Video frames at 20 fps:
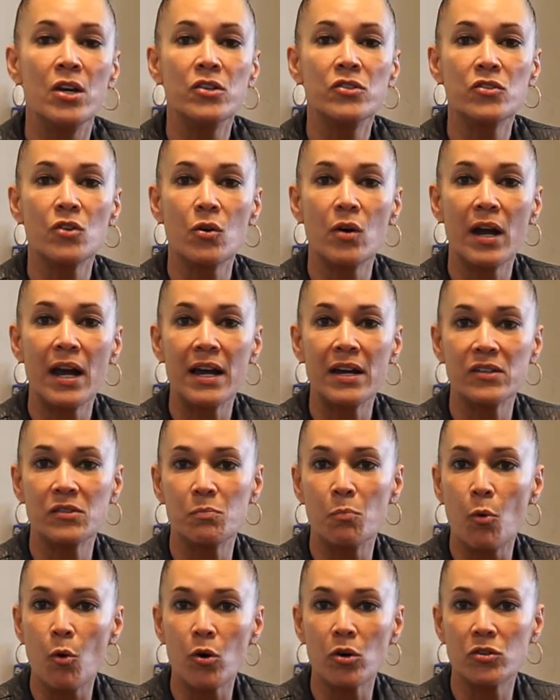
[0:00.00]
So it has
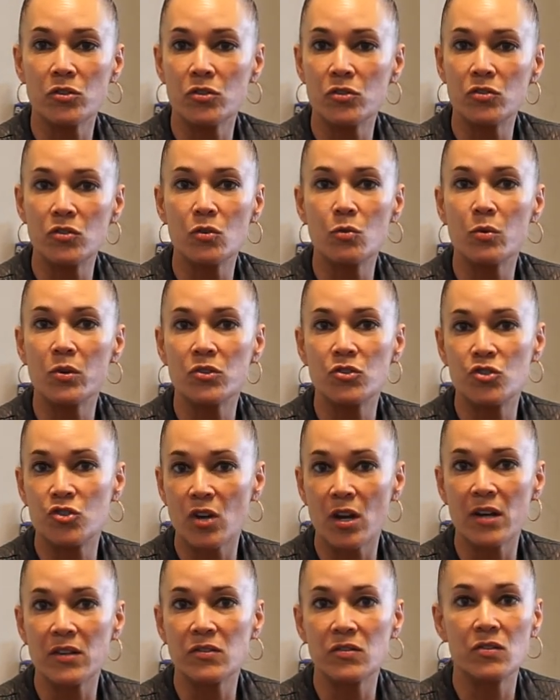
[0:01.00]
more to do with
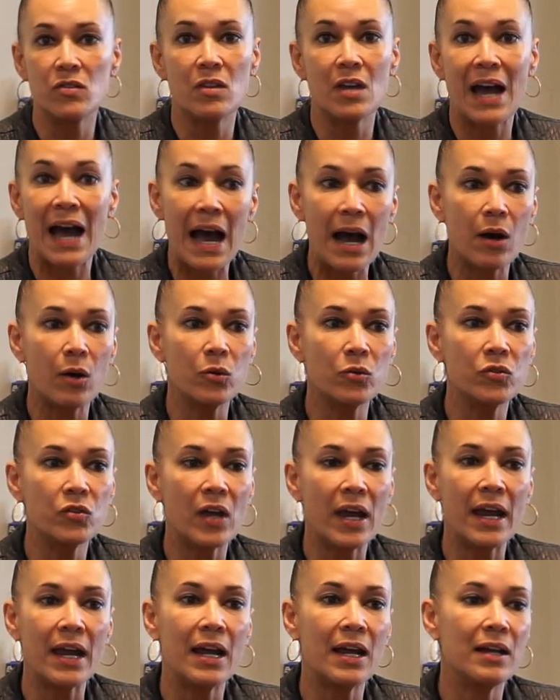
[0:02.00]
just the house
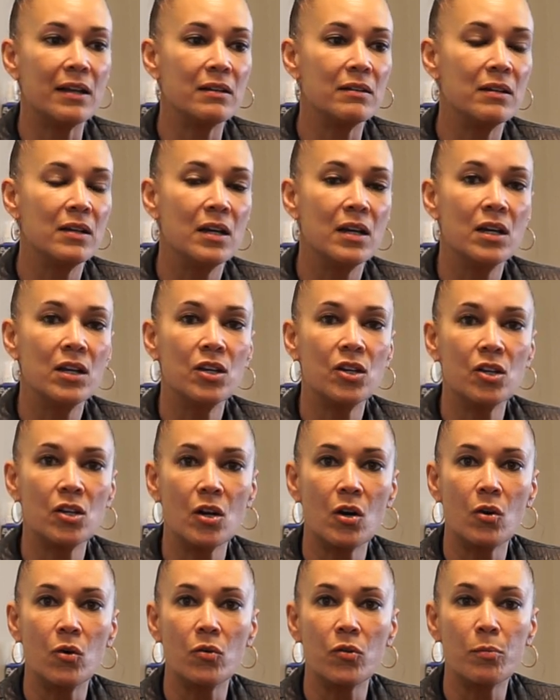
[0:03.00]
and, you
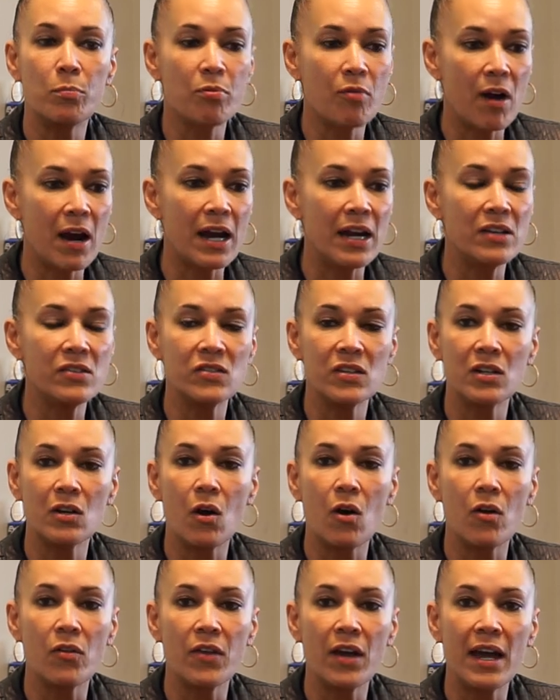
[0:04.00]
know, the price and
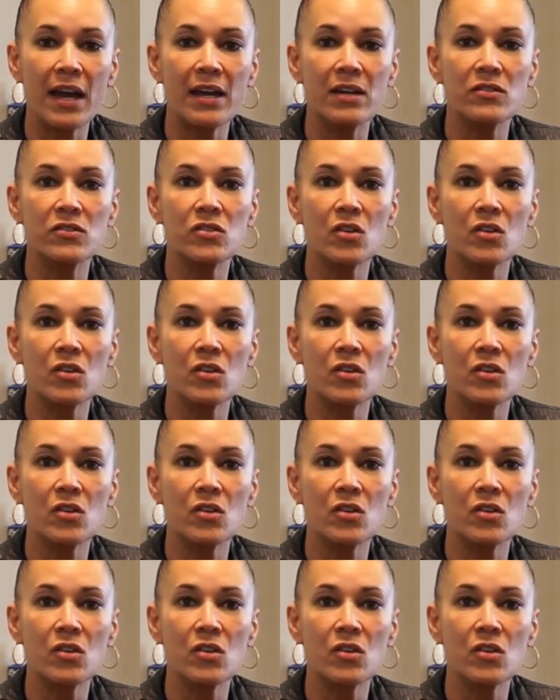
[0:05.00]
all that.